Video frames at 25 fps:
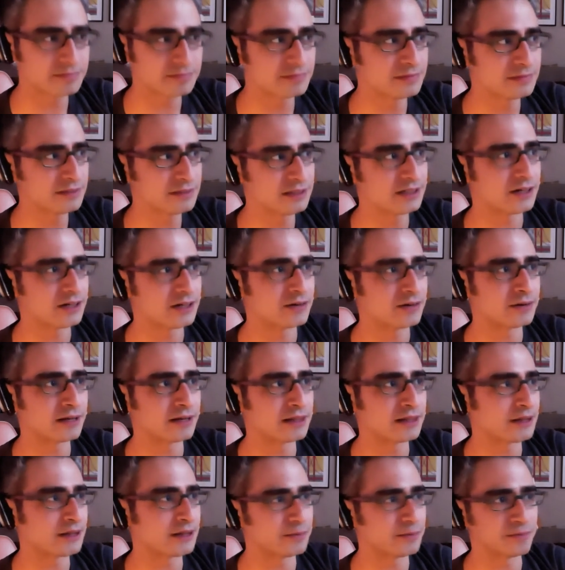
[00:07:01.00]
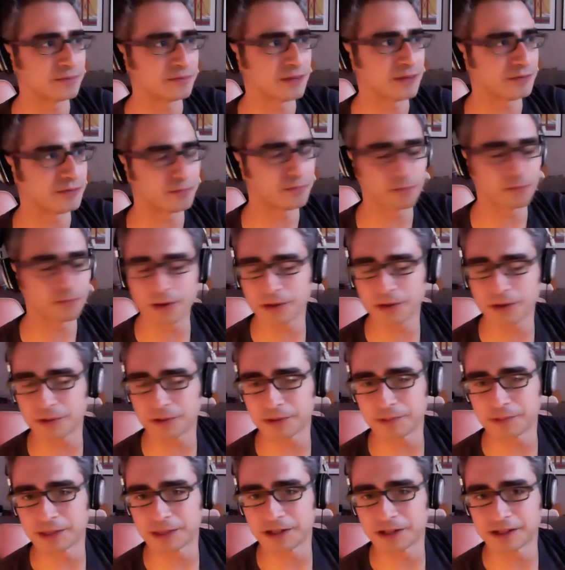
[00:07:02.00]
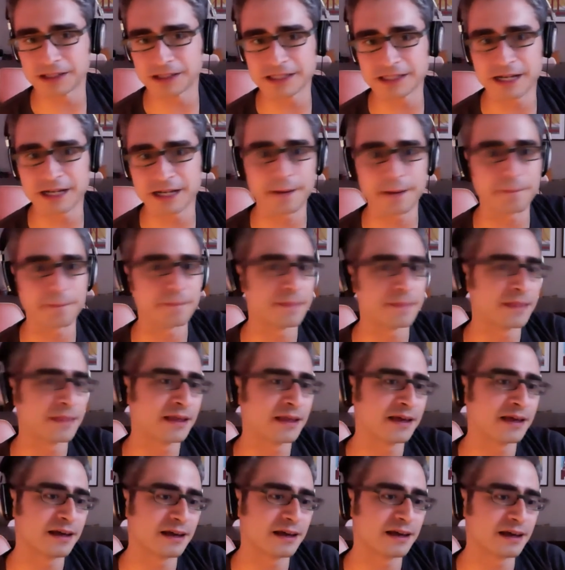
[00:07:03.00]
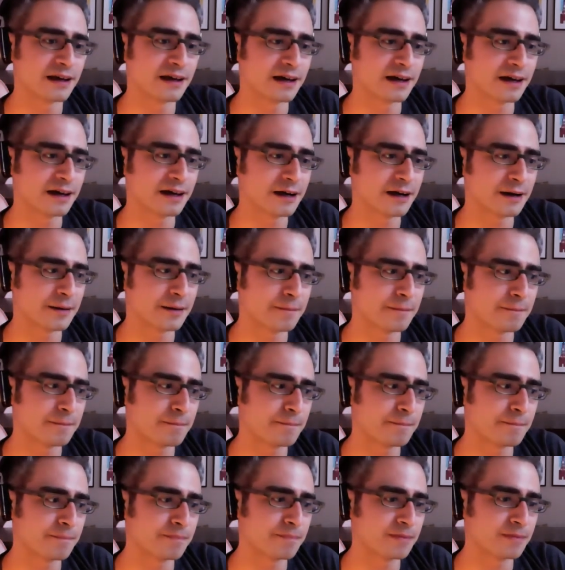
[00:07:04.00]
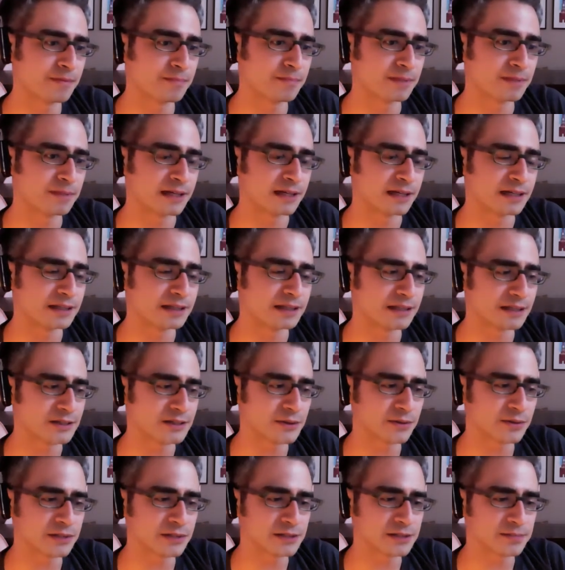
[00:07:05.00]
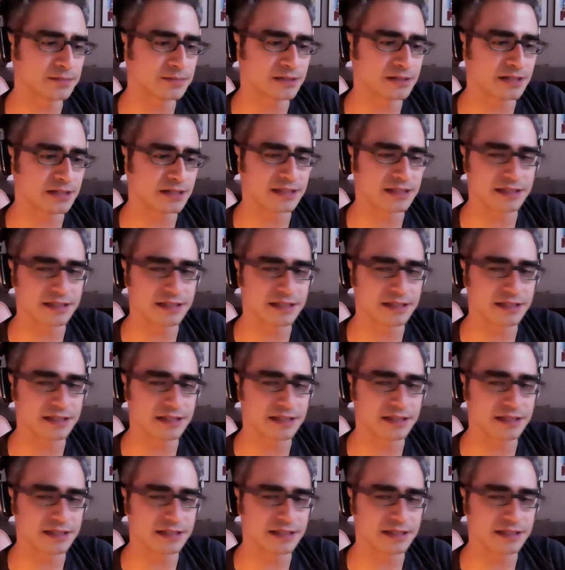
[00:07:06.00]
and they work with me all the time. But that's always presents